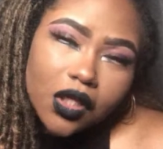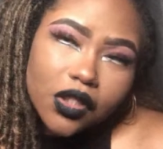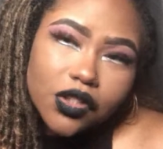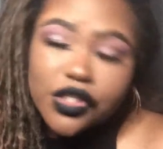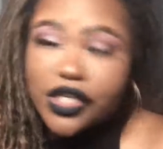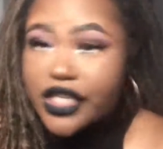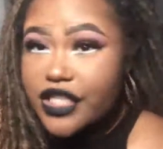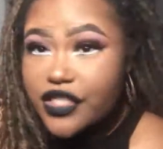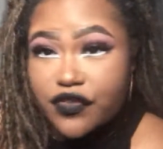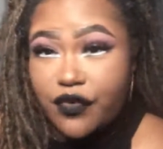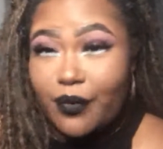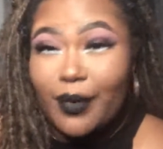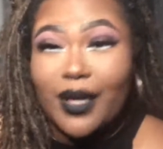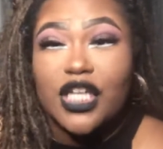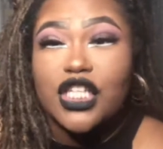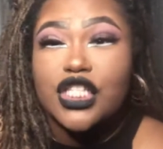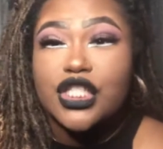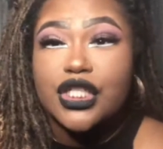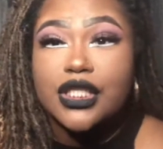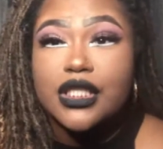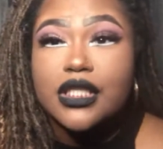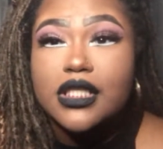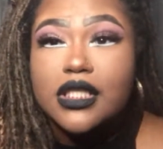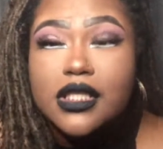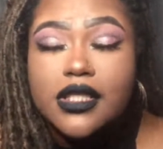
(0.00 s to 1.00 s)

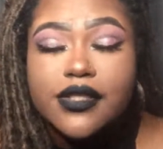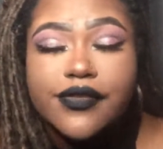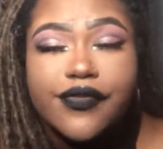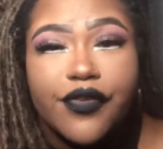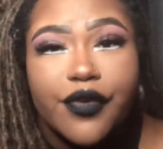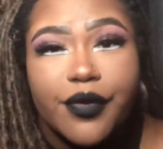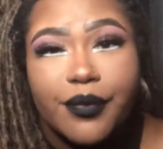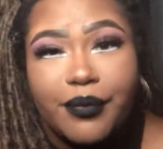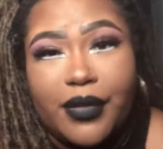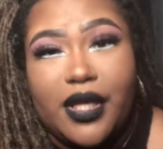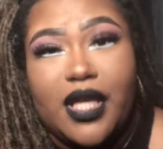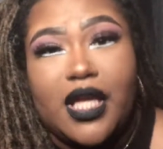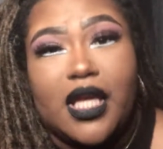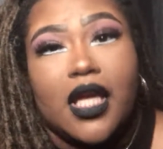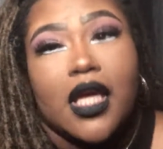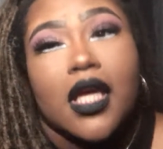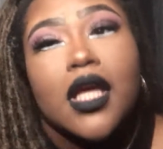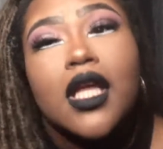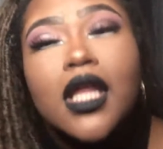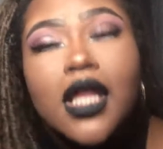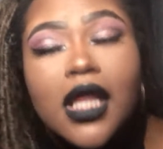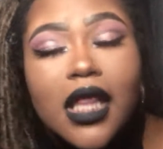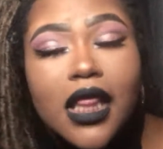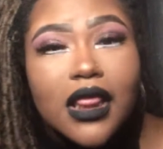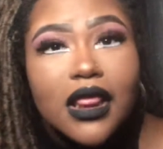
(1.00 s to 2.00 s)
transformations for me,
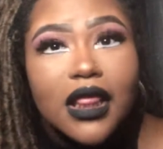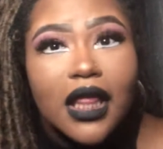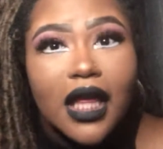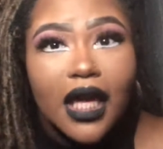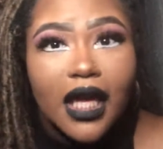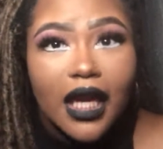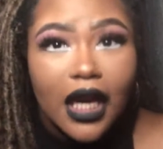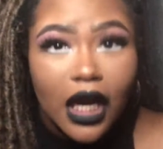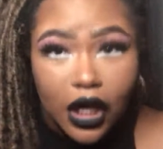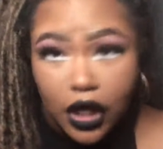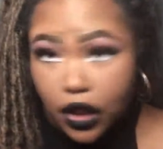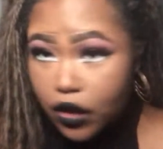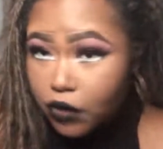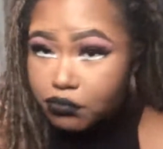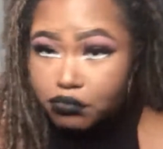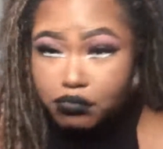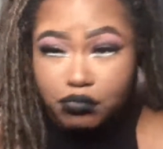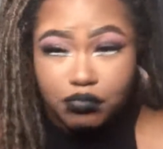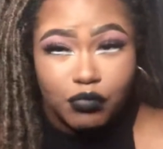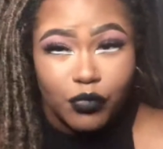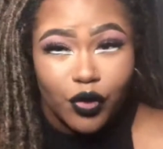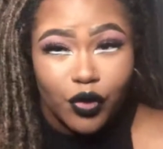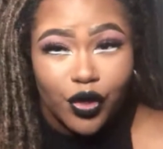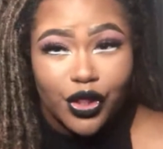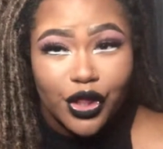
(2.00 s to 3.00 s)
then I'm
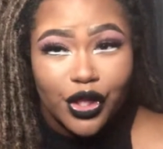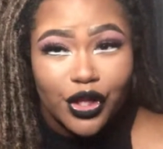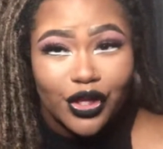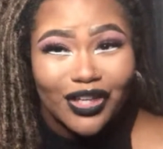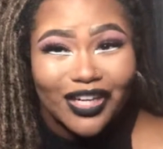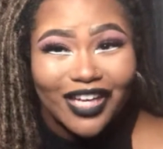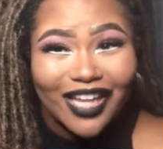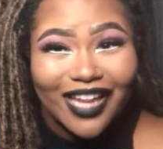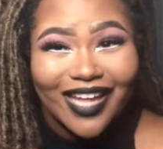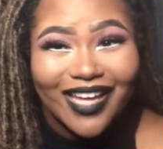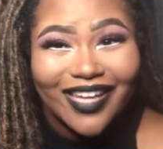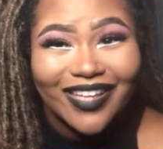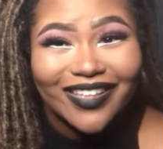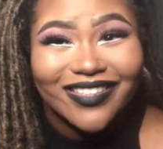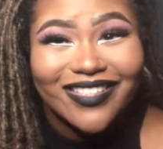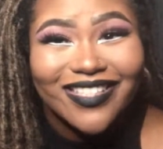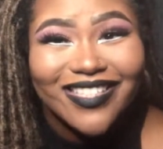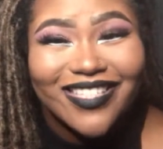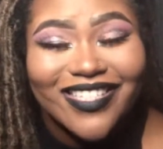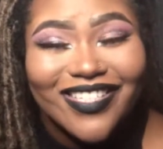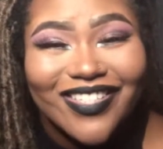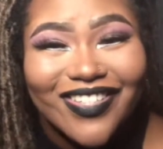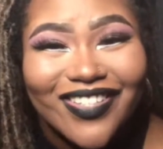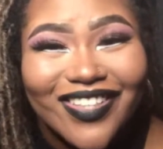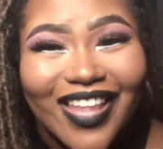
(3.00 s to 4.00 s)
more than glad
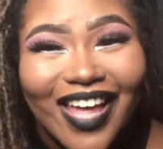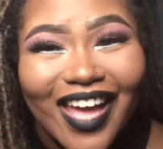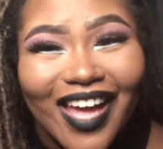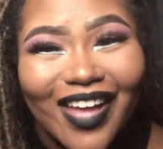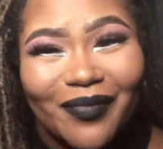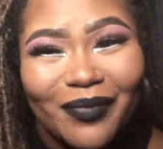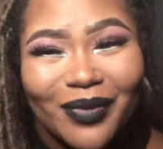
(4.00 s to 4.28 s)
to do that.